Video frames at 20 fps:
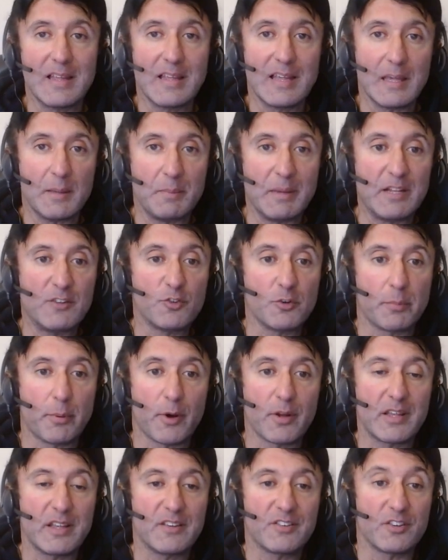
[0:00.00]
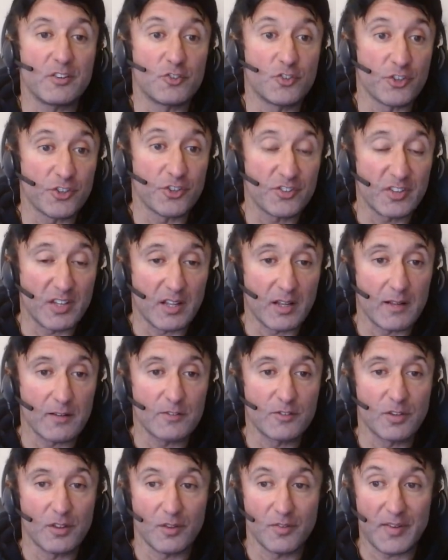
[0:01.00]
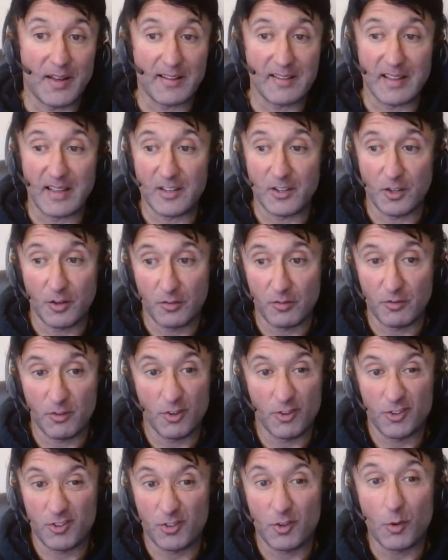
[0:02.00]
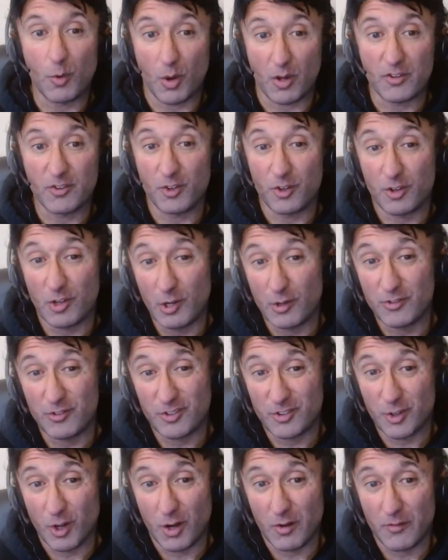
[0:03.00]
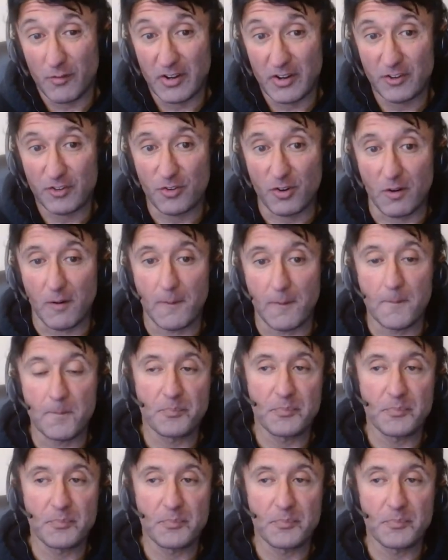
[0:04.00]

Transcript: it means your body is adjusting to the fact that your glutes just aren't very strong.